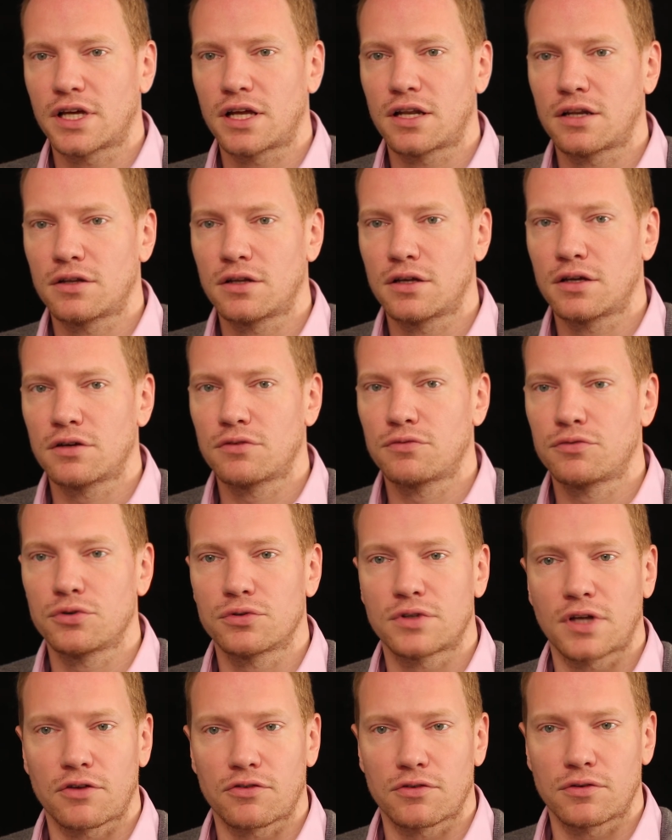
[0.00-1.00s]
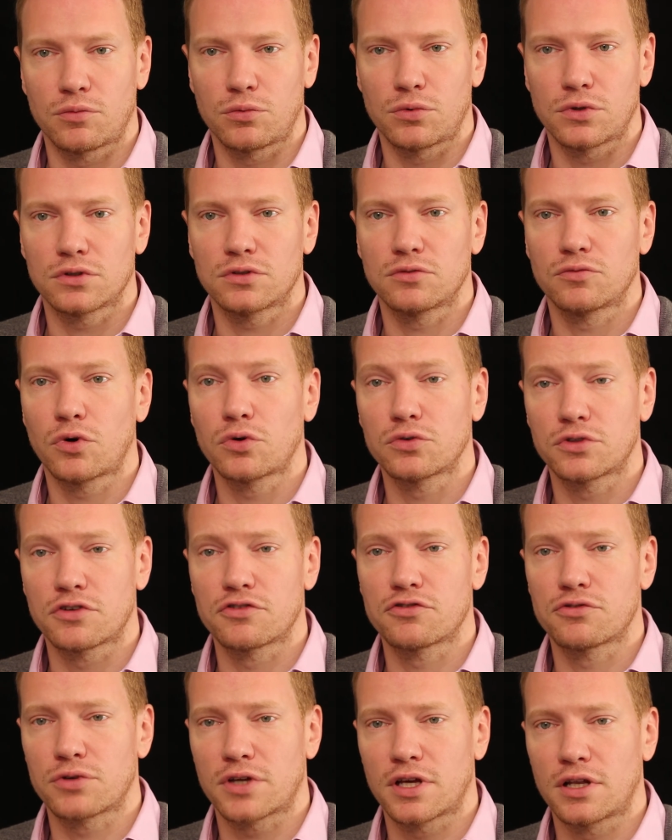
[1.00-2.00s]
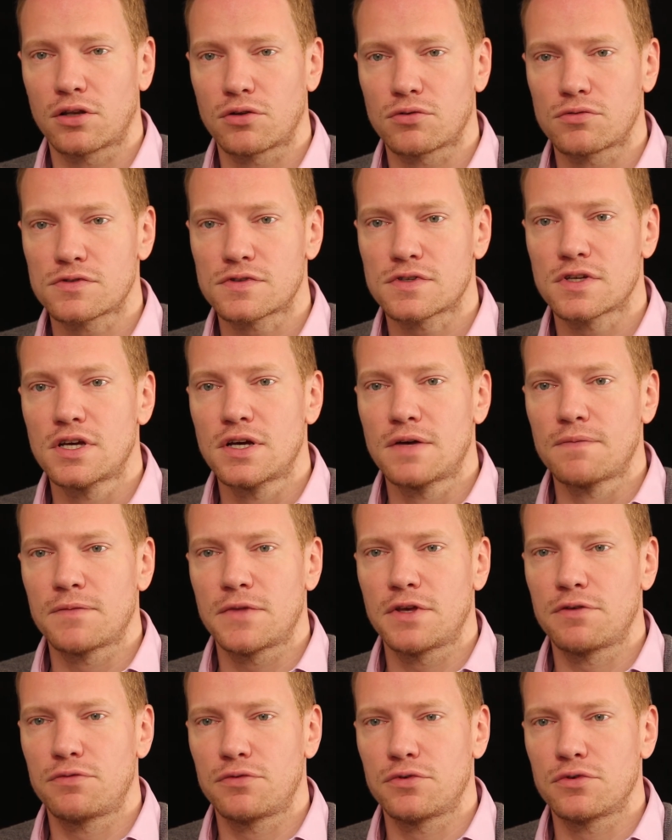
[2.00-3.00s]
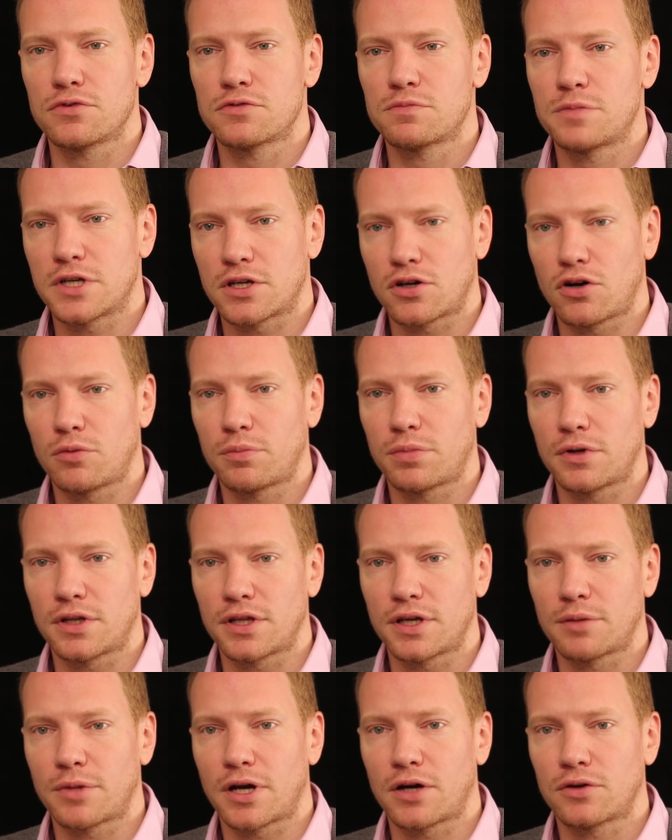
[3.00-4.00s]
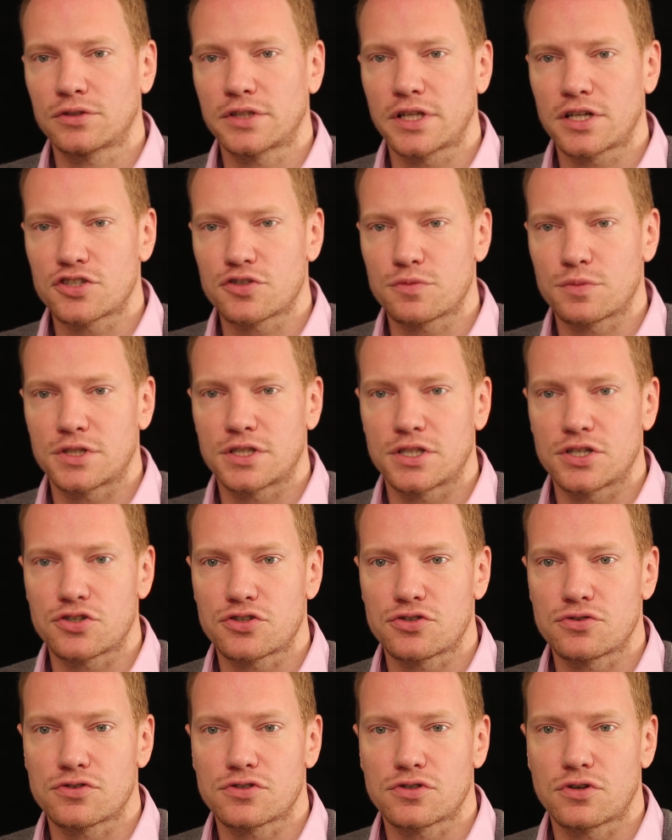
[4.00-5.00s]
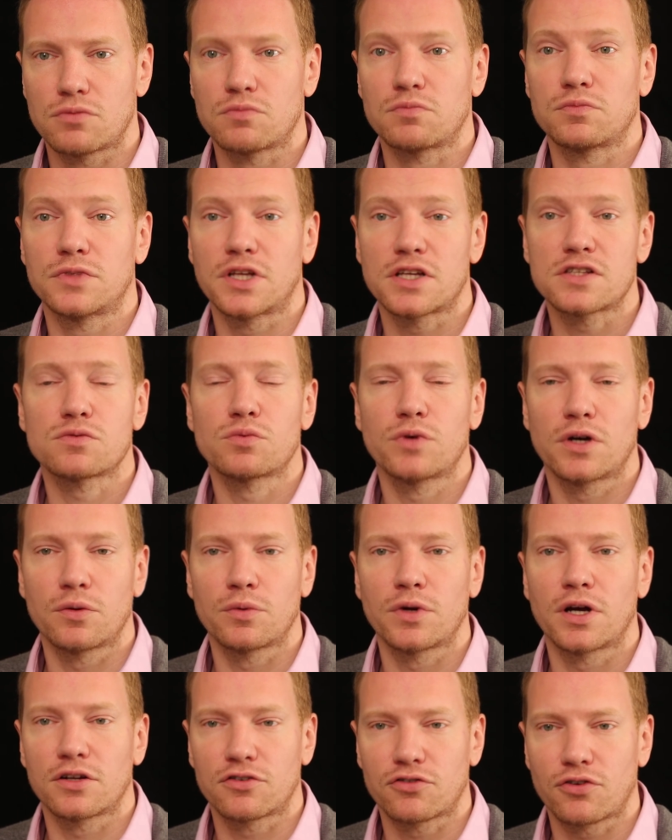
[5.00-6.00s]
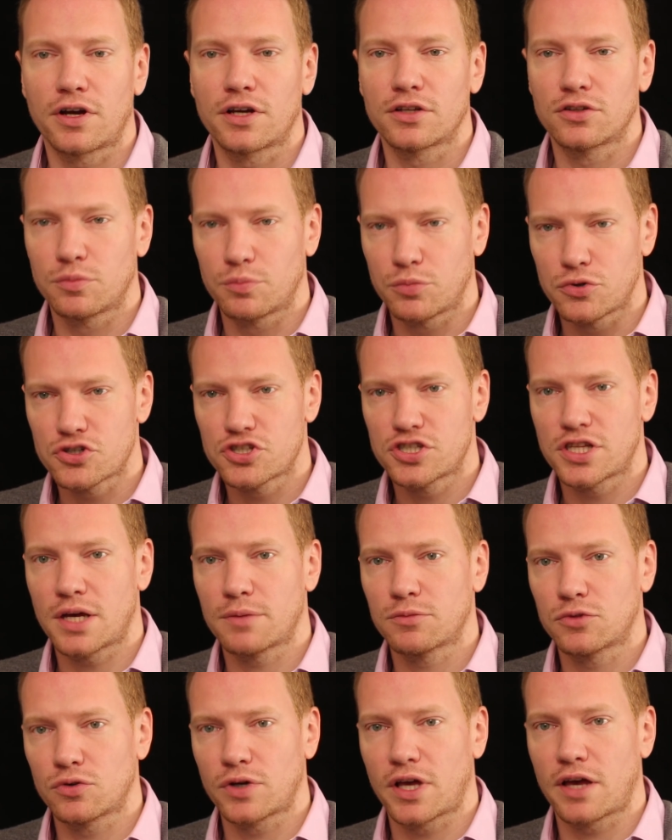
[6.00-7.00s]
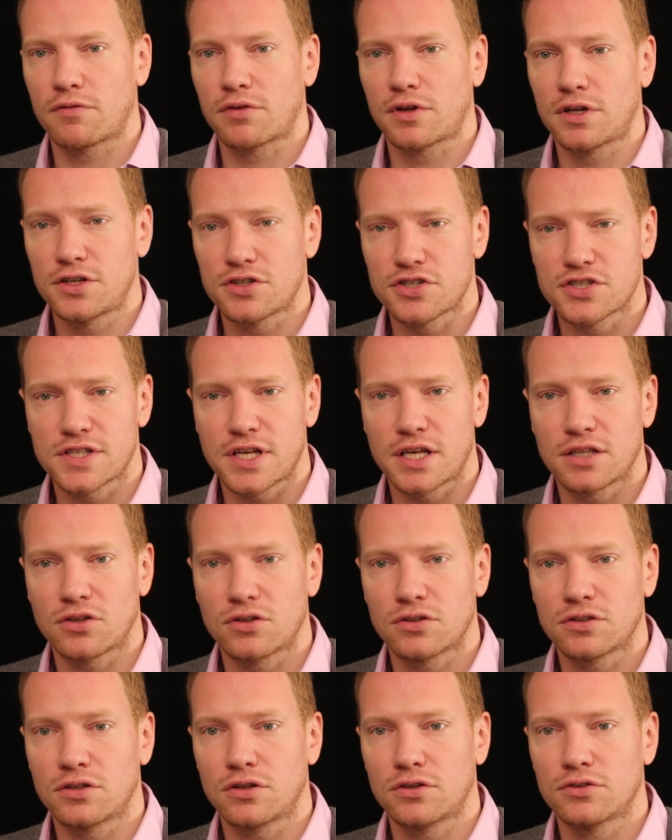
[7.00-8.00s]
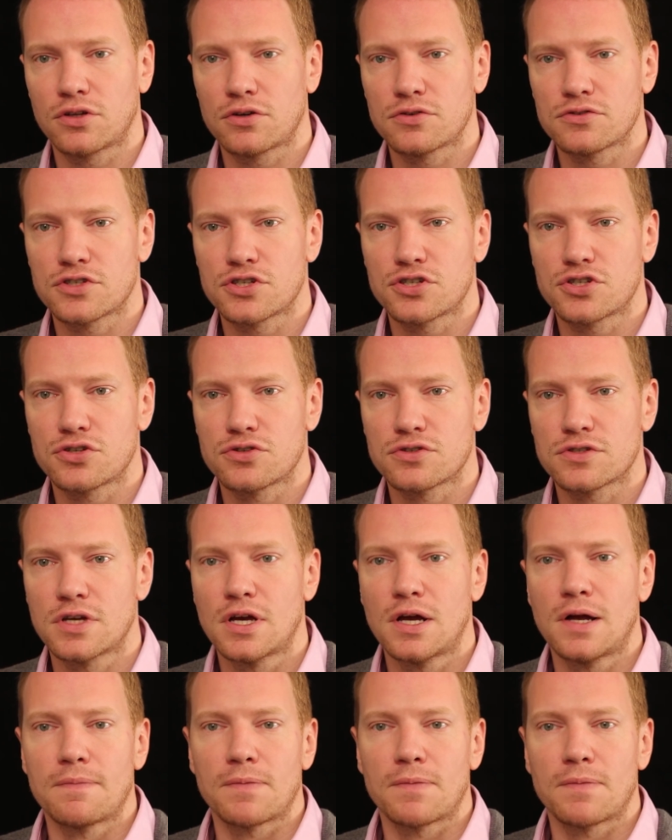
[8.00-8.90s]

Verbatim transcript: than a few thousand voters you can lose if you speak openly about LGBT issues. So that's where we are trying to push them to have clear stand on on those issues.